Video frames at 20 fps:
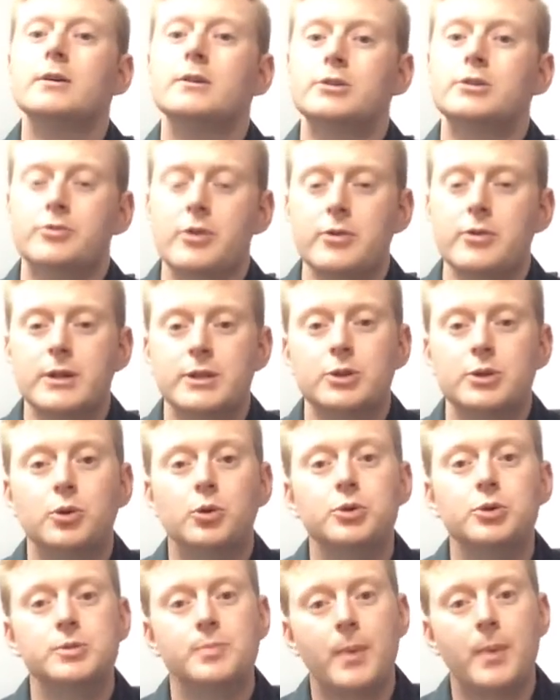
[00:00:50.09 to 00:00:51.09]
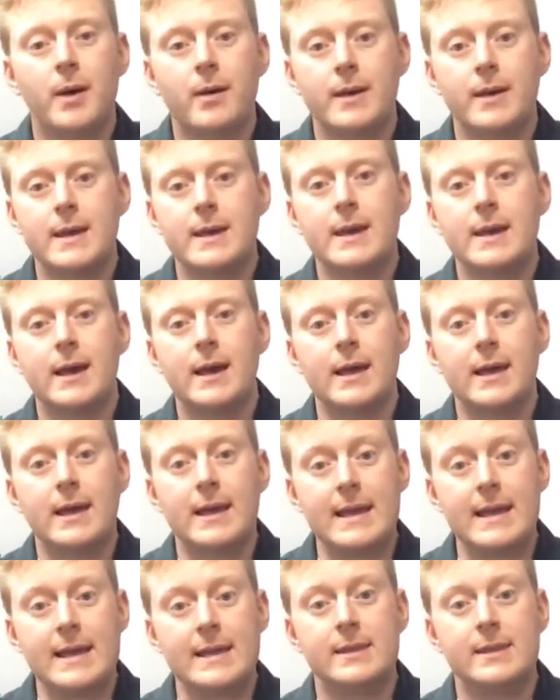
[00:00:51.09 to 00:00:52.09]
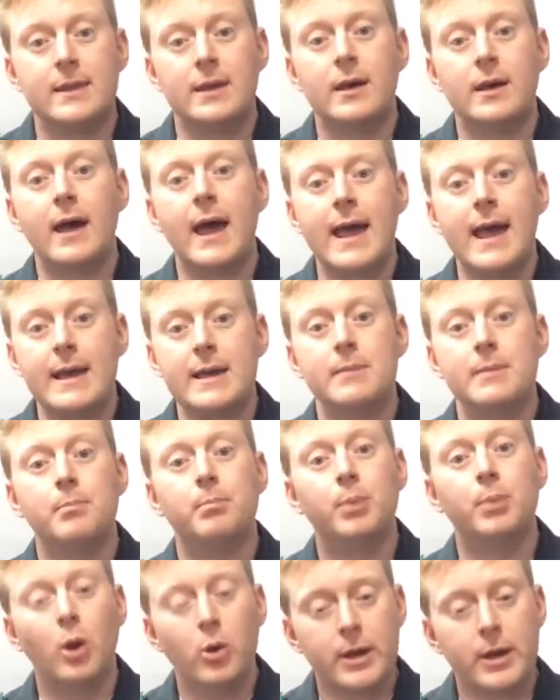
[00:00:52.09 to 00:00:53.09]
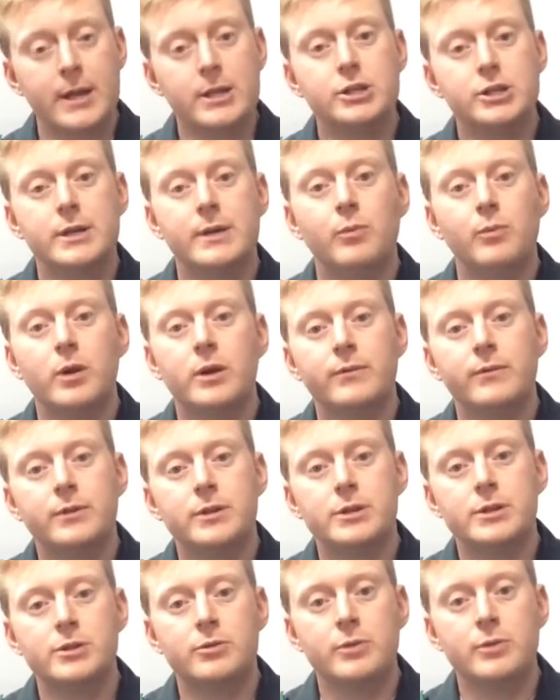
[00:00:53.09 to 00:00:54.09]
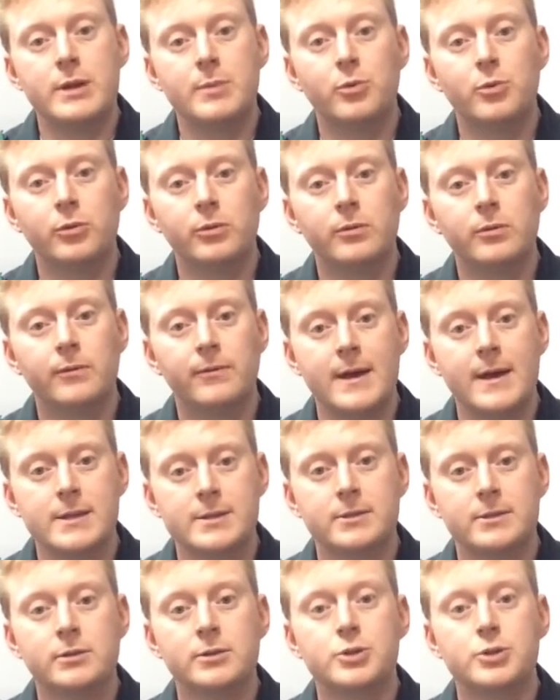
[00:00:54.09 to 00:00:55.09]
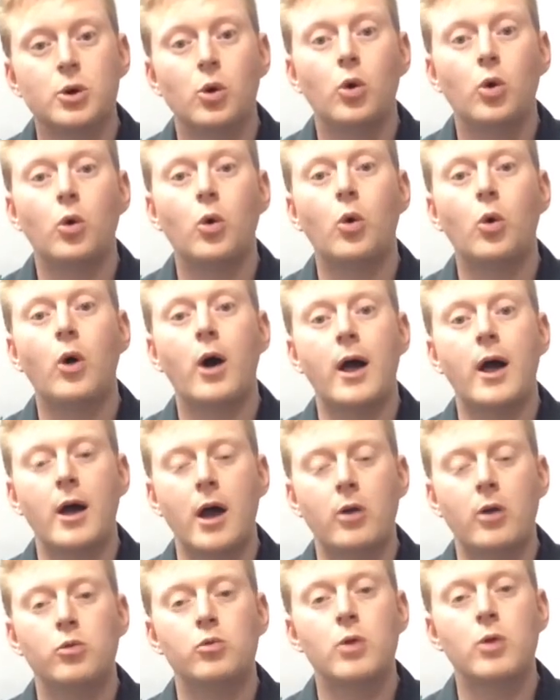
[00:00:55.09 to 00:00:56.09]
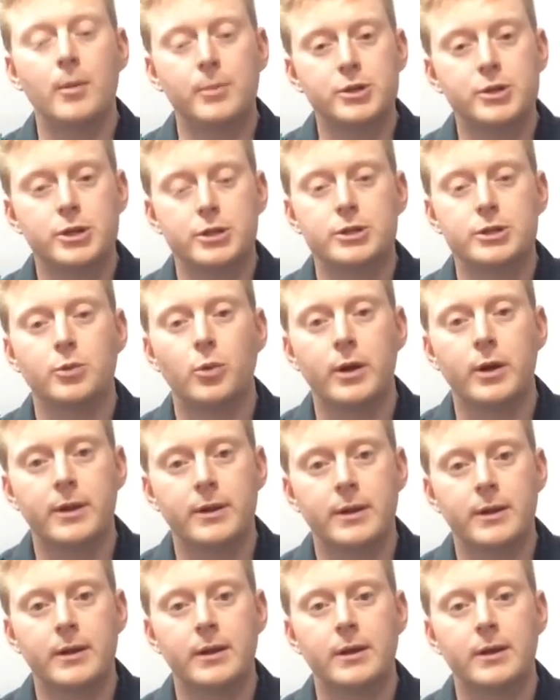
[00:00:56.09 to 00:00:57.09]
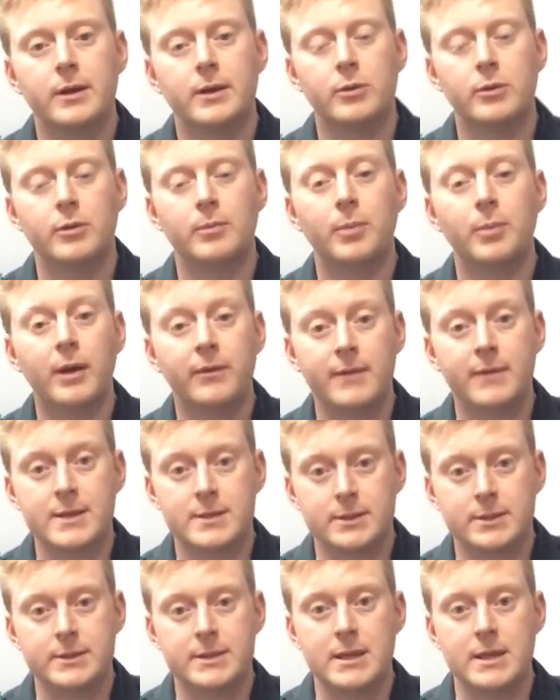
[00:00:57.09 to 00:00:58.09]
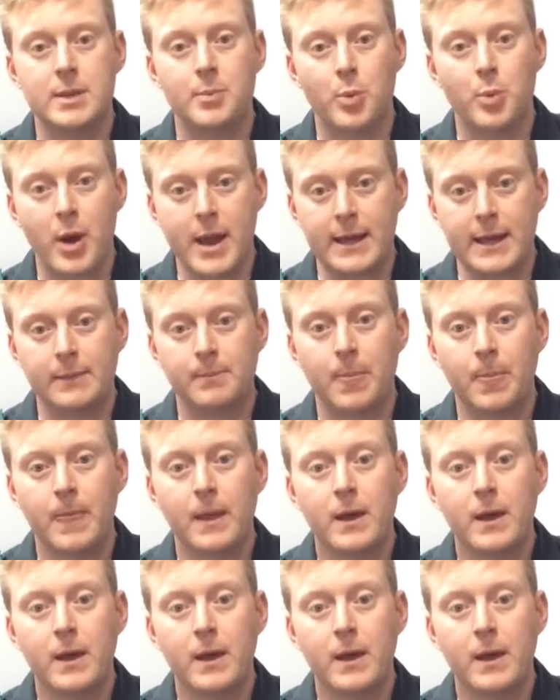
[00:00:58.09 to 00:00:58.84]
Stroke is caused by uh, either a blockage in one of the cerebral vessels or uh, a rupture to one of the blood vessels in the brain.